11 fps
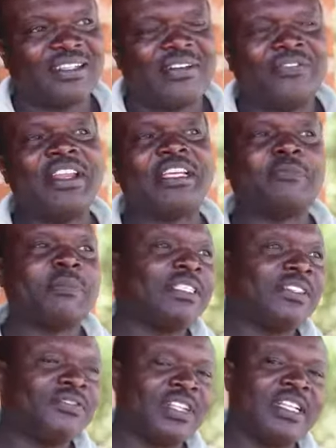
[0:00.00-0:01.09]
Very
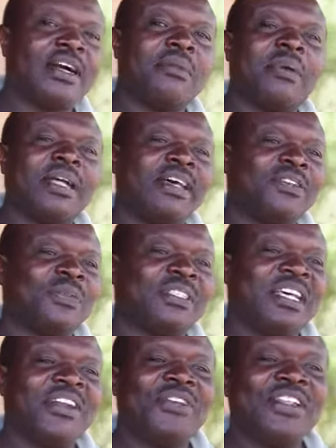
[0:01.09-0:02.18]
expensively in Kampala. It was
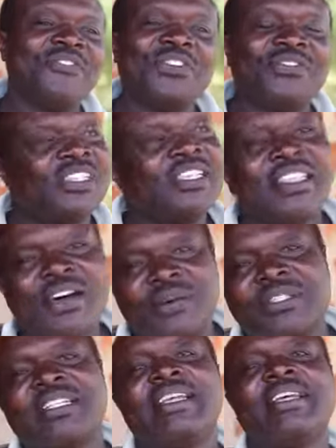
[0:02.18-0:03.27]

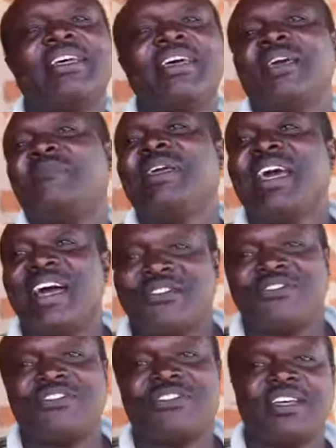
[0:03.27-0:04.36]
115,000 a
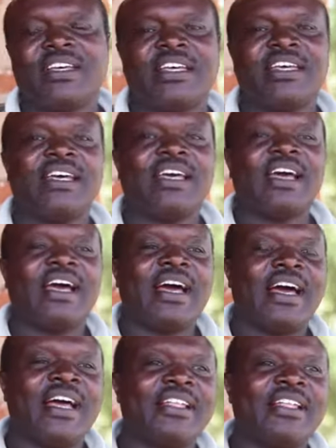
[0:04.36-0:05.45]
beehive,
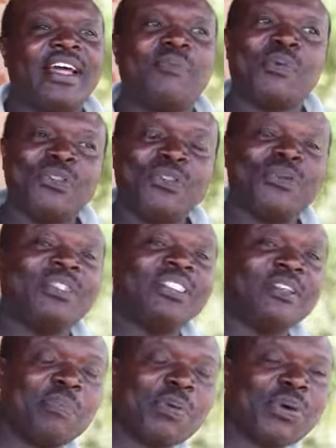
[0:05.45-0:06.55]
and I brought those,
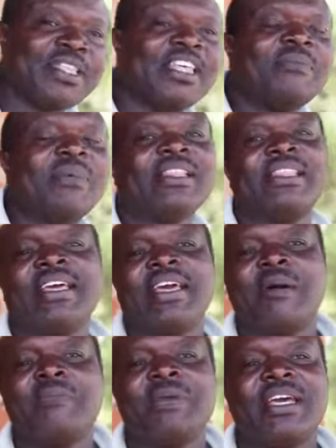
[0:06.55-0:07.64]
deployed them at the
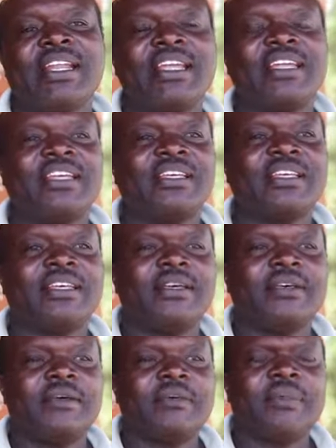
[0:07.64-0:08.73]
apiary.
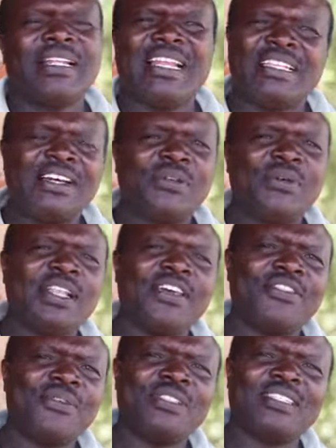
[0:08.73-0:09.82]
But later on
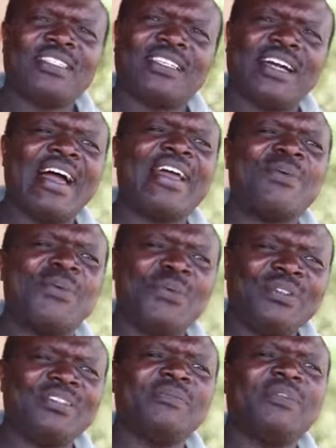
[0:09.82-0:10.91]
I thought I
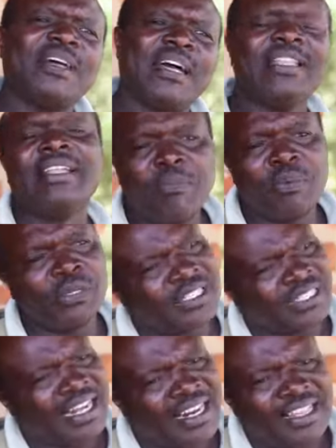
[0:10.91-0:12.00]
could, and then I
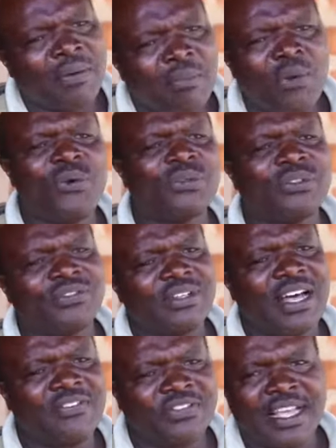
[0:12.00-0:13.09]
bought another more
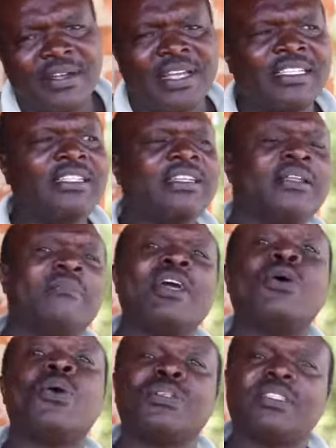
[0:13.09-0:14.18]
after I attended the
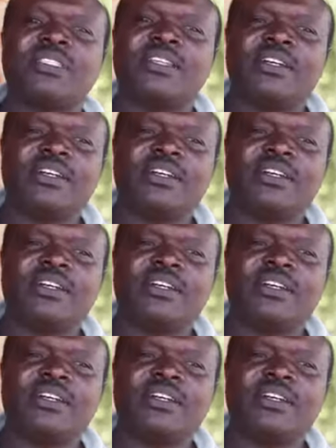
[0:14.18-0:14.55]
Bekos